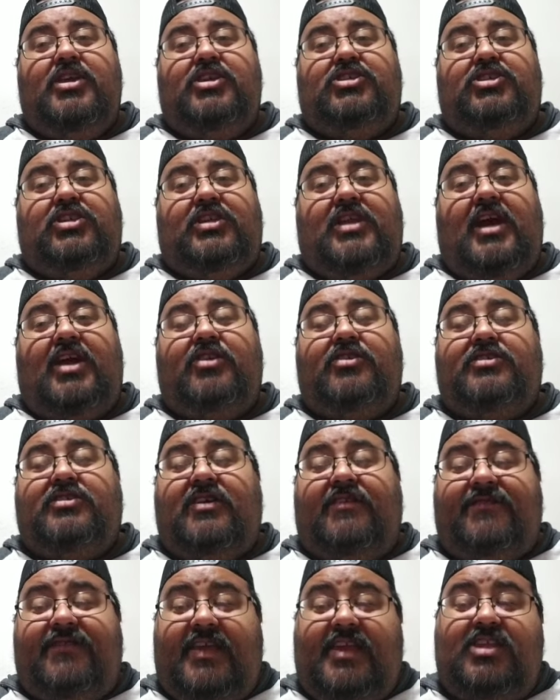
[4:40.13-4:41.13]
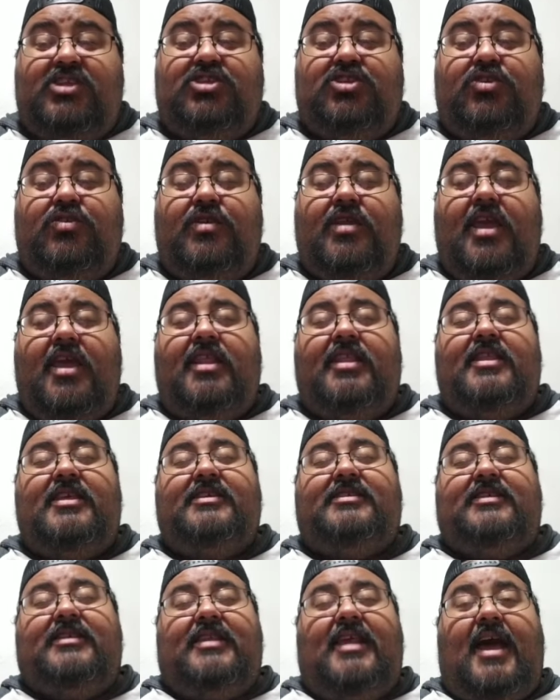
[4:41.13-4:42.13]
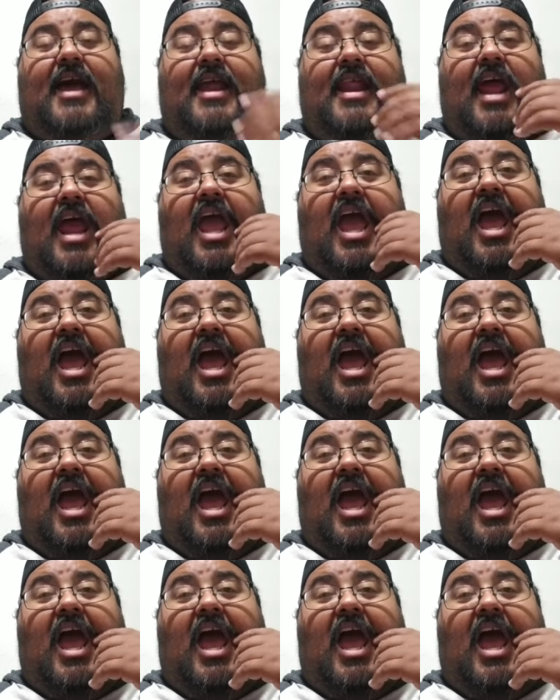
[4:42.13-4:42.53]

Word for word: she got herself injured and this and that.